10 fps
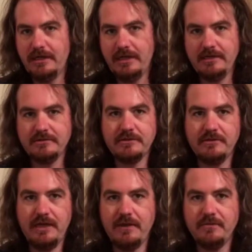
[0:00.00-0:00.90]
and so
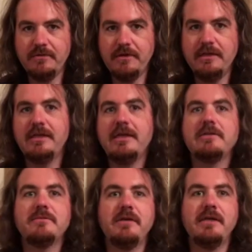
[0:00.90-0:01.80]
that really
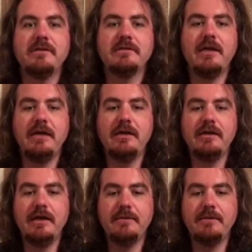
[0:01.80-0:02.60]
gets me excited.